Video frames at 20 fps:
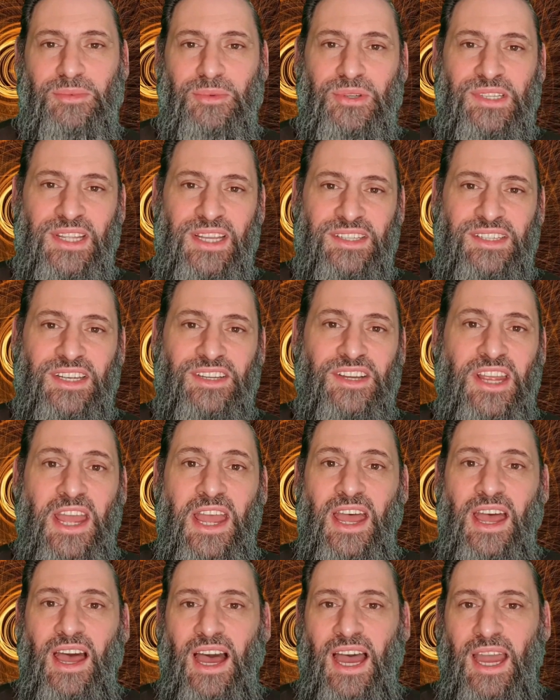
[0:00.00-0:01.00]
messed up I was at that stage,
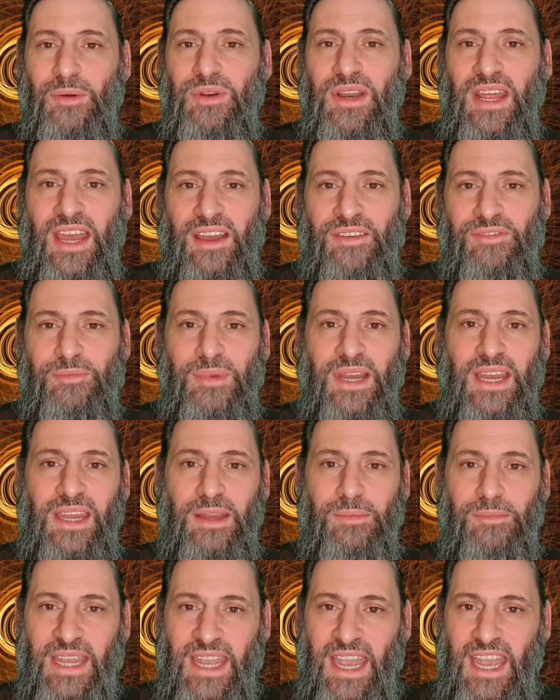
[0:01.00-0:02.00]
I would have
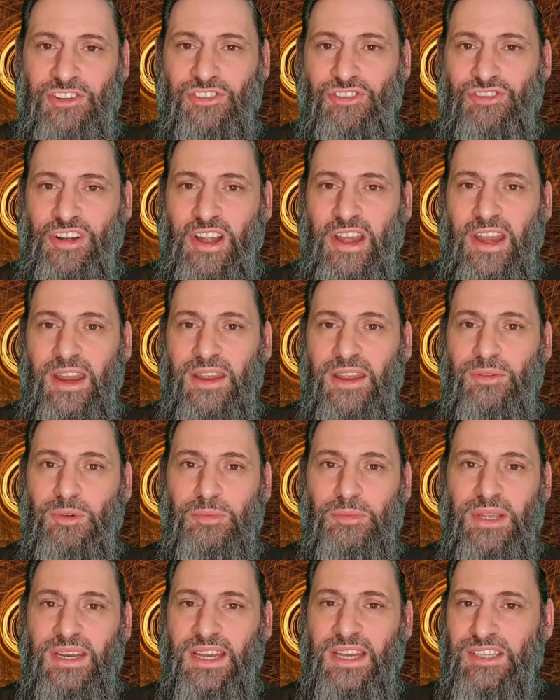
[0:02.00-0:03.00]
my ashtray
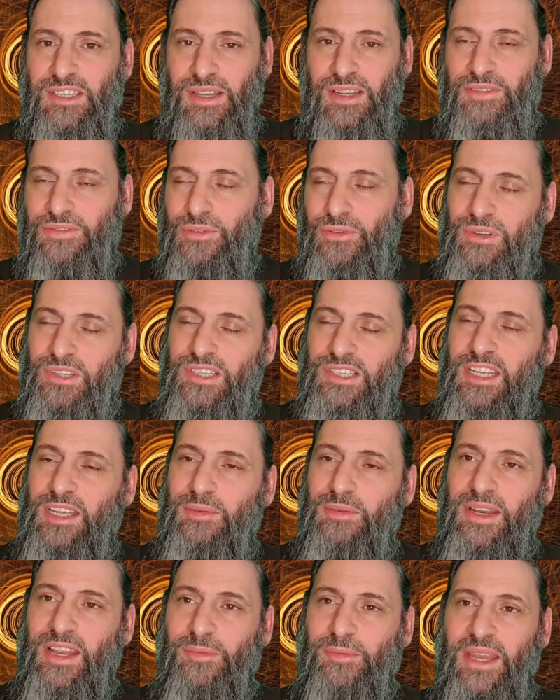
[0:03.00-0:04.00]
would be next to, I'd fall
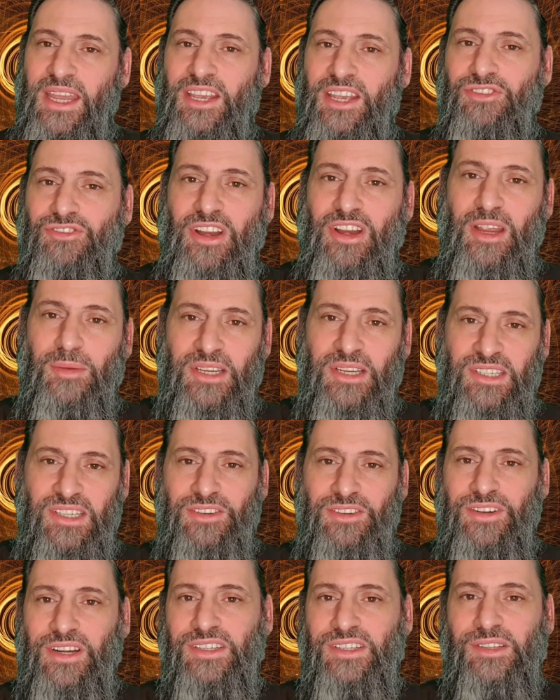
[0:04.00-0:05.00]
asleep, I'd have my ashtray, my
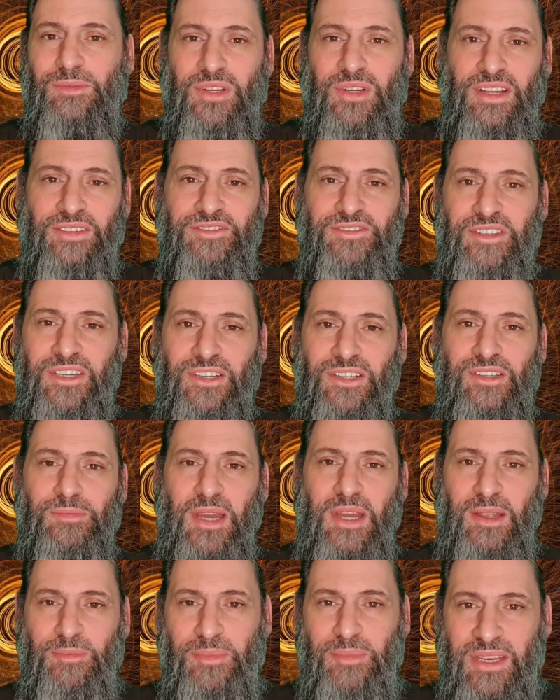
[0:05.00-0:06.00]
cigarettes, and whatever
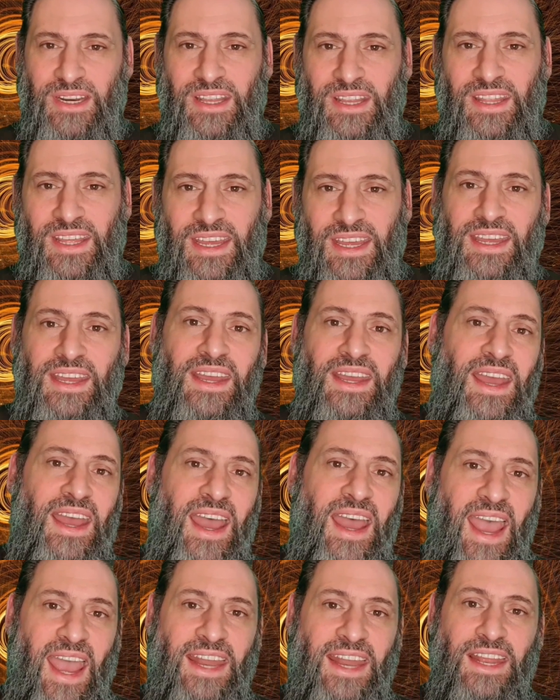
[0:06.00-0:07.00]
else might have been in there.
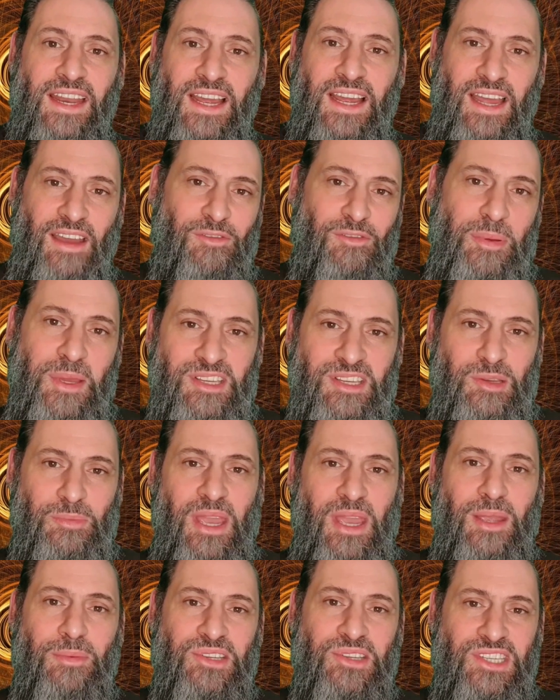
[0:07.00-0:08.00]
And then I'd have a piece
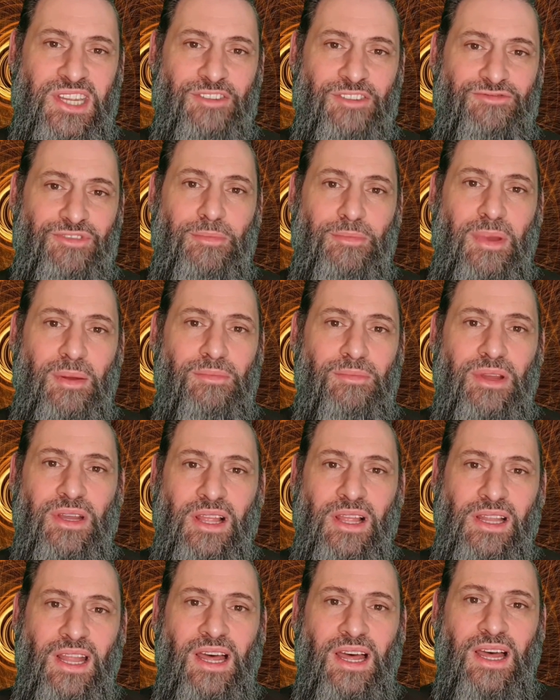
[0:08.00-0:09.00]
of paper saying,
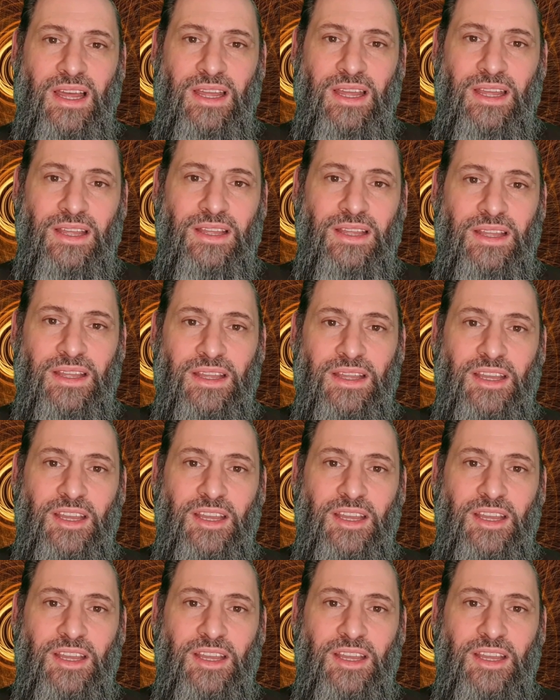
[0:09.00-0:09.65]
remember Allah.